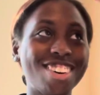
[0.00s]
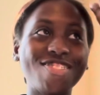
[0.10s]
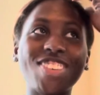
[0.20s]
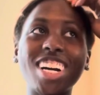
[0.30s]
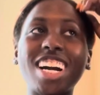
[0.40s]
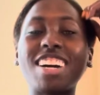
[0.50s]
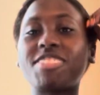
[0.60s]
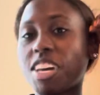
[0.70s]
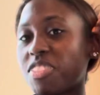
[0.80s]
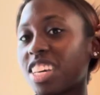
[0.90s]
but i've
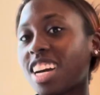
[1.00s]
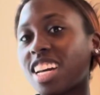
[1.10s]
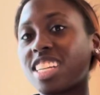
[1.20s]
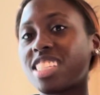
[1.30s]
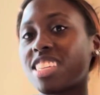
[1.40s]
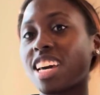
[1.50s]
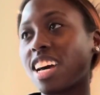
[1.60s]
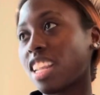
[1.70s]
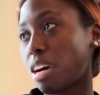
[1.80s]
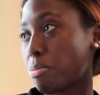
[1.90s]
definitely gotten into that
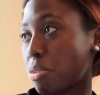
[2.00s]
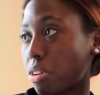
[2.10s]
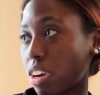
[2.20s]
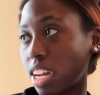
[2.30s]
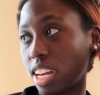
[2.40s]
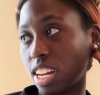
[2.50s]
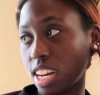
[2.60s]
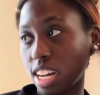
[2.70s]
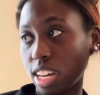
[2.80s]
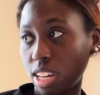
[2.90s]
a lot more and
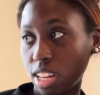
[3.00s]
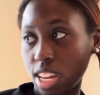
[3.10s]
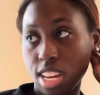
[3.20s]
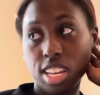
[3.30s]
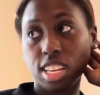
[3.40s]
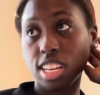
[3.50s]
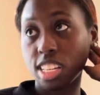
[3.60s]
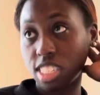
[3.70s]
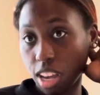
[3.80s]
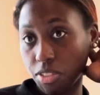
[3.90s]
i
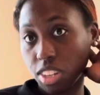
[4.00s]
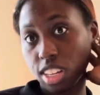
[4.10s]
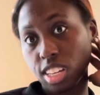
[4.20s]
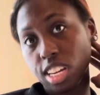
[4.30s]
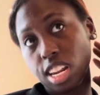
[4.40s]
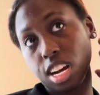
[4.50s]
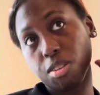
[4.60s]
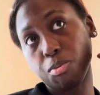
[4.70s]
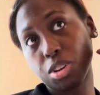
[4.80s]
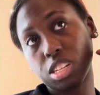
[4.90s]
definitely
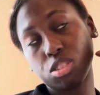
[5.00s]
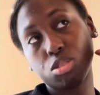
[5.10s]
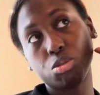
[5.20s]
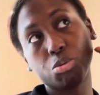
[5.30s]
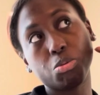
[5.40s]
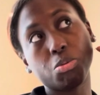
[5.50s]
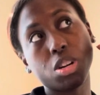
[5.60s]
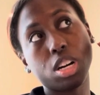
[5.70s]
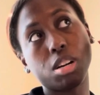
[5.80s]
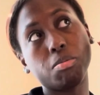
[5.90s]
cannot wait to
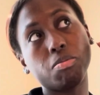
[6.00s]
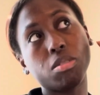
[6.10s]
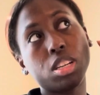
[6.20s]
um,